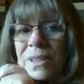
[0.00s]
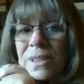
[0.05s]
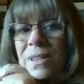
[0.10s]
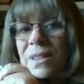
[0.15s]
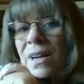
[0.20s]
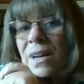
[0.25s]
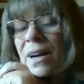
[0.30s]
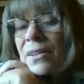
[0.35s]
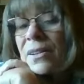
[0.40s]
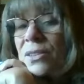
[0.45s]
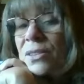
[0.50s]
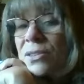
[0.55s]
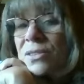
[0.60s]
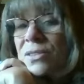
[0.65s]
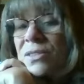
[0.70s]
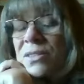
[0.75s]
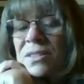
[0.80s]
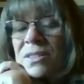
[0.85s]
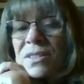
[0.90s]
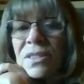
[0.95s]

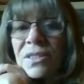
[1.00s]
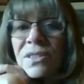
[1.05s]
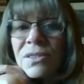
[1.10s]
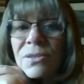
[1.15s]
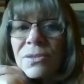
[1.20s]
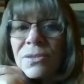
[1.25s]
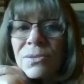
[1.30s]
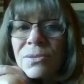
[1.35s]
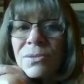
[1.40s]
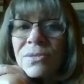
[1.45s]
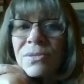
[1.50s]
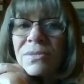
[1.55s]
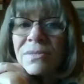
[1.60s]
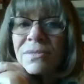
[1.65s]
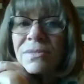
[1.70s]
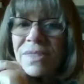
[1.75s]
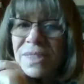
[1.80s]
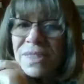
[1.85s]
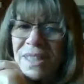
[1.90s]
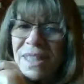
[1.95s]
others to
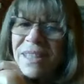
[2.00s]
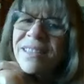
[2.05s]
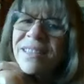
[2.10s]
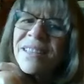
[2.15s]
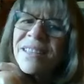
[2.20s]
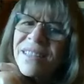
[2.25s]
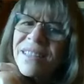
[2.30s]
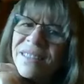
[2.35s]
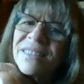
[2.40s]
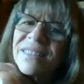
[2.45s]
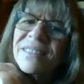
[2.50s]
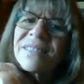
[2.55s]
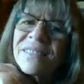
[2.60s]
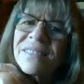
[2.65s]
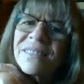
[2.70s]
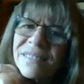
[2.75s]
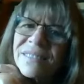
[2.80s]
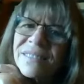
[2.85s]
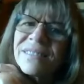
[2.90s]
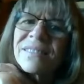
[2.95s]
say, yeah,
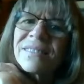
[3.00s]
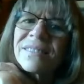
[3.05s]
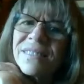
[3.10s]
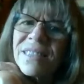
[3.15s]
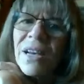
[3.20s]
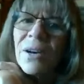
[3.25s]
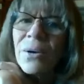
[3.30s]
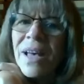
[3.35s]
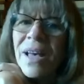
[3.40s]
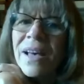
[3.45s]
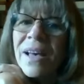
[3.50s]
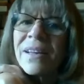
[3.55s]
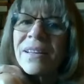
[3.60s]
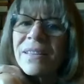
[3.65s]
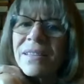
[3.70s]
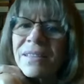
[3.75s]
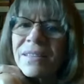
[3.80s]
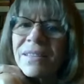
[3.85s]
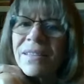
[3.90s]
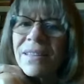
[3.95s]
okay.
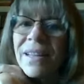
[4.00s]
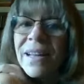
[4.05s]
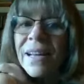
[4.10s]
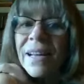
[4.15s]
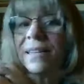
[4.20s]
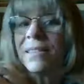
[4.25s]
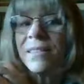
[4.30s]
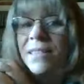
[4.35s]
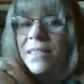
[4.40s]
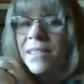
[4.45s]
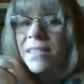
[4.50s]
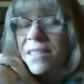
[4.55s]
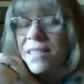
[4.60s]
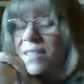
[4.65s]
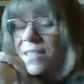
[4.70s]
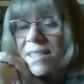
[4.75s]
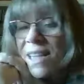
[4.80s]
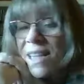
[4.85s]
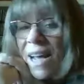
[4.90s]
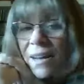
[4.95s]
And it
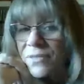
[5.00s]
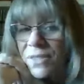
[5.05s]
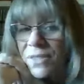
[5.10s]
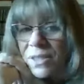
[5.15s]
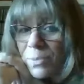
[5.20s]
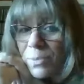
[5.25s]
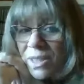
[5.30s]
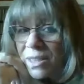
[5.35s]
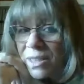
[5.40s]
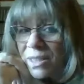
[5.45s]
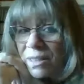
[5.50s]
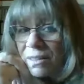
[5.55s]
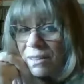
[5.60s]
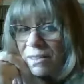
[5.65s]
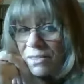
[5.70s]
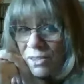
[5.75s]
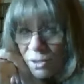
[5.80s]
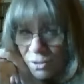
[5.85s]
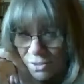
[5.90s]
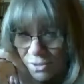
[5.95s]
doesn't have to be
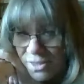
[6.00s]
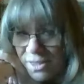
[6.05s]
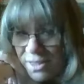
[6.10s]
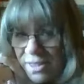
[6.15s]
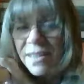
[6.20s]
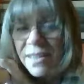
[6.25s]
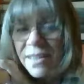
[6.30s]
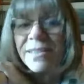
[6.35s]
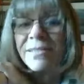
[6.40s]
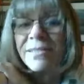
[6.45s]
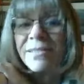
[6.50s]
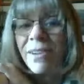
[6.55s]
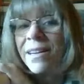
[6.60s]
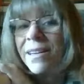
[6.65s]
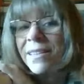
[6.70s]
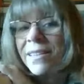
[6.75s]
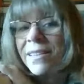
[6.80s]
on Thursday, right?